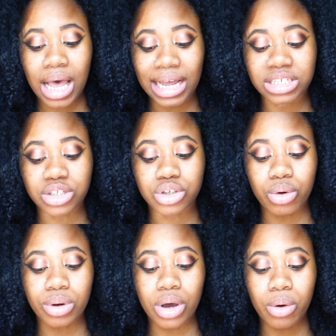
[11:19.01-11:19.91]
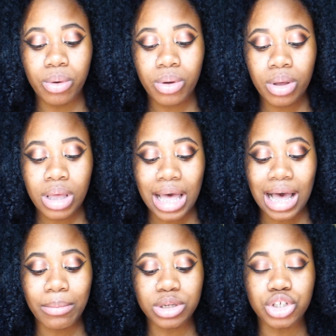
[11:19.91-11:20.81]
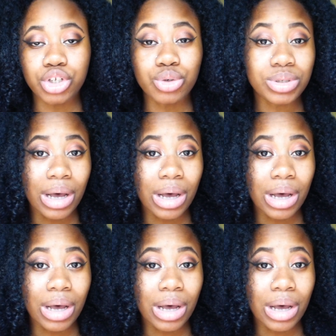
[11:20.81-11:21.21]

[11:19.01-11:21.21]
I just don't know how much use